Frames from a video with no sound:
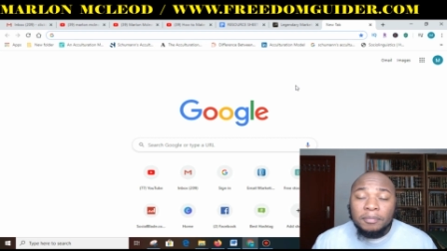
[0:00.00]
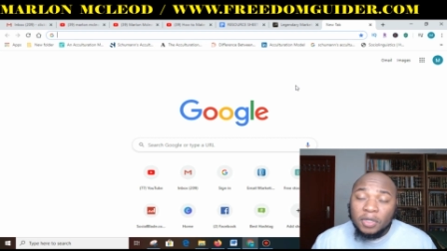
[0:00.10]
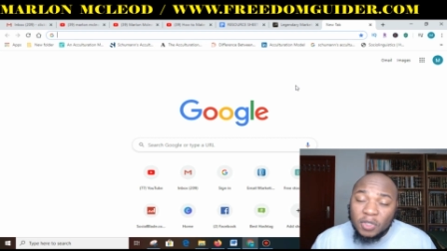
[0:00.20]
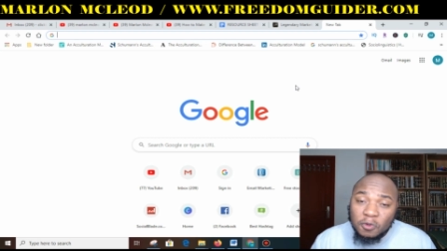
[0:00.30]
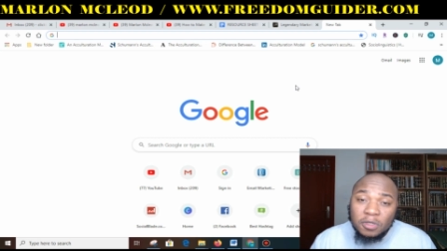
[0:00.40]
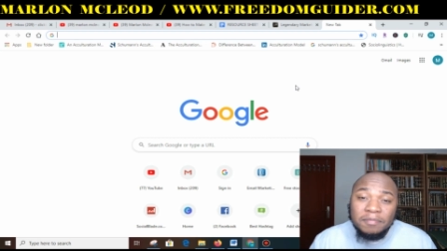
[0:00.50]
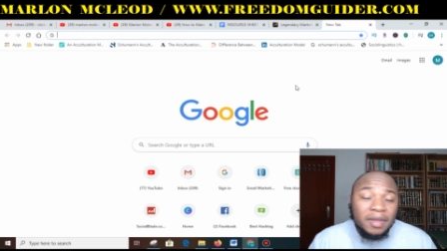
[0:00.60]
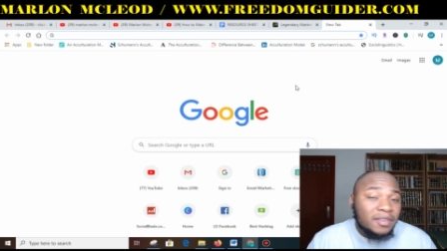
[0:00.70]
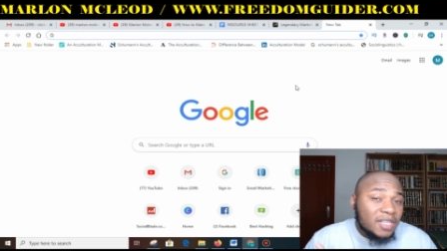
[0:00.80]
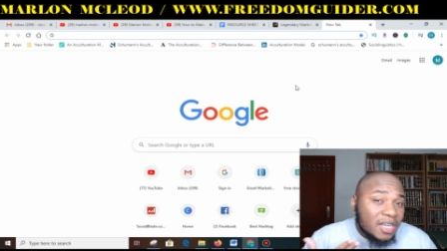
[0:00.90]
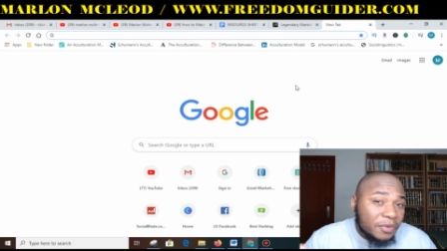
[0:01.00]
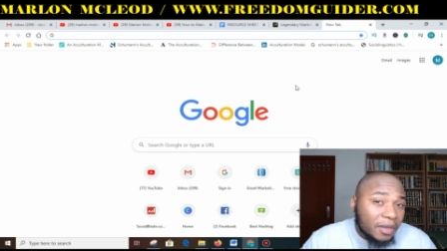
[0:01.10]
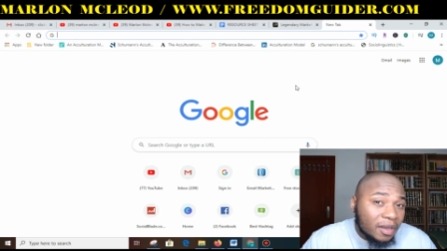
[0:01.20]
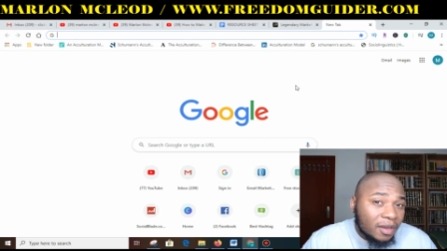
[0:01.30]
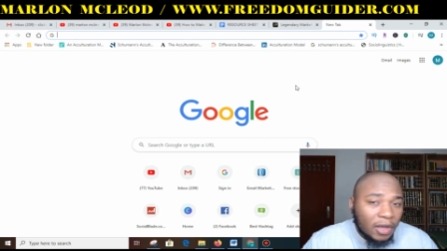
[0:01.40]
produce
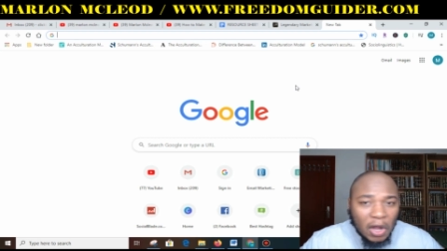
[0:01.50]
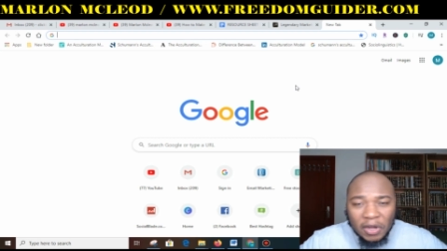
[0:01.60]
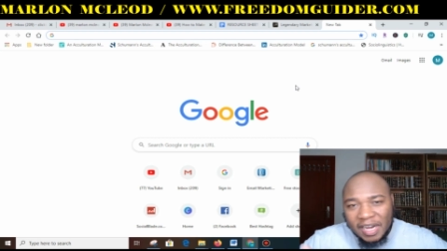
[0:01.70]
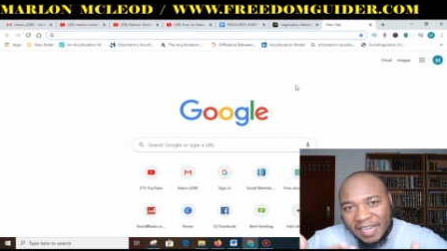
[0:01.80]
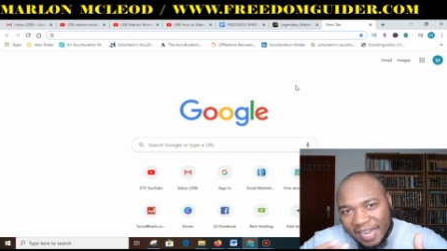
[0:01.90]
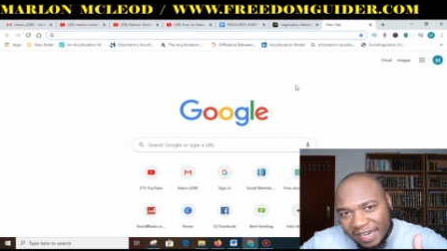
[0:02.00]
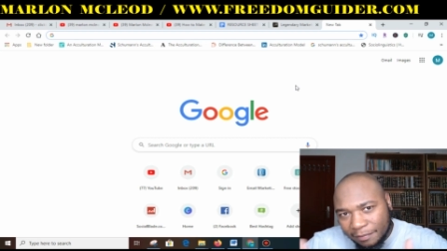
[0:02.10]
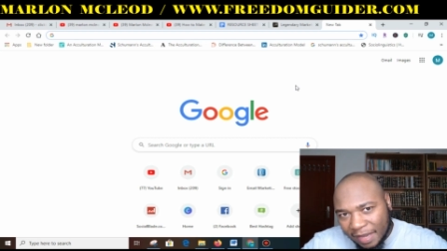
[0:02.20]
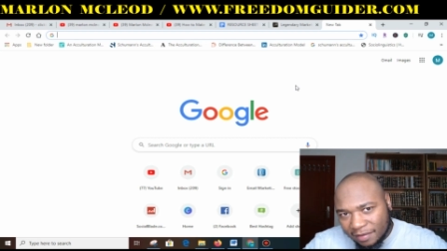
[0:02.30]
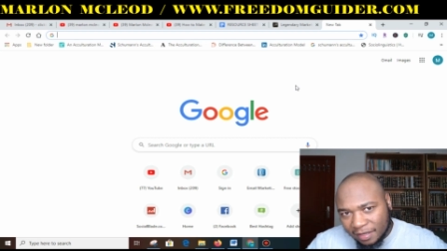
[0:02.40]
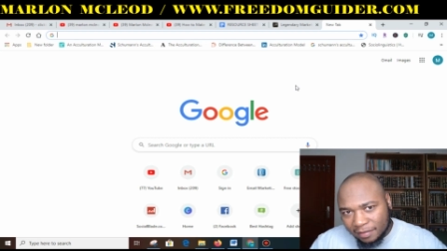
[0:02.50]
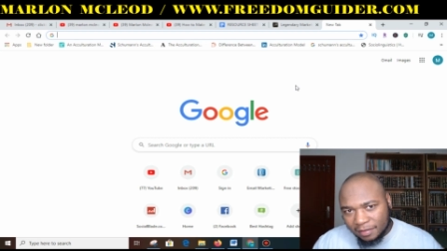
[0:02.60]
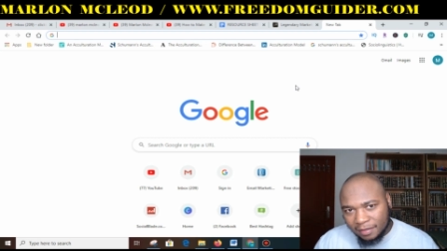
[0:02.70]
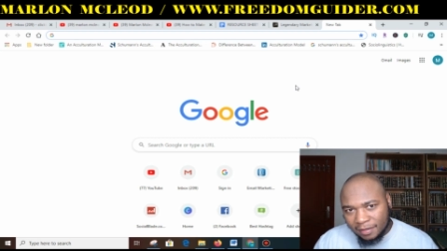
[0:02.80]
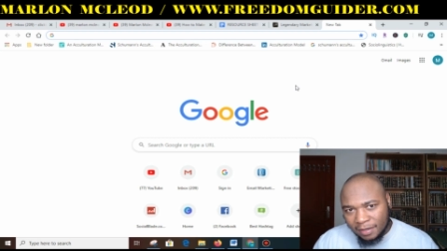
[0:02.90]
material on a daily
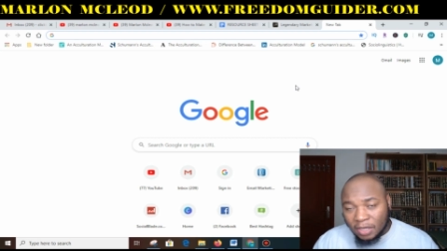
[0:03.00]
basis?